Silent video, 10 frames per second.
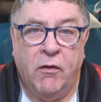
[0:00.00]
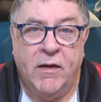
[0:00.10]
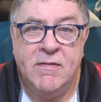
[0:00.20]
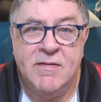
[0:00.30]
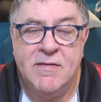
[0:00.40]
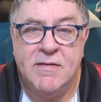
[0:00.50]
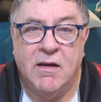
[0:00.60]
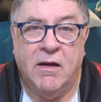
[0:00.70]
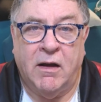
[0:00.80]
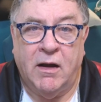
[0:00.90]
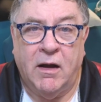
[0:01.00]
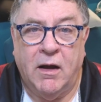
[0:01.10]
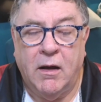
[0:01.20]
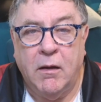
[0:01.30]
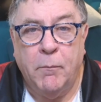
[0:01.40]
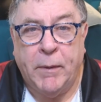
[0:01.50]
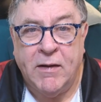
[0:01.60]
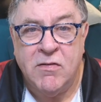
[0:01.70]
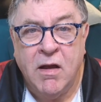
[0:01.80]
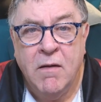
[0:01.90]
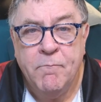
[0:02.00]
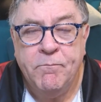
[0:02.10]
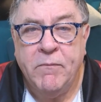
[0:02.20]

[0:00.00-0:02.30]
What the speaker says: this pizza,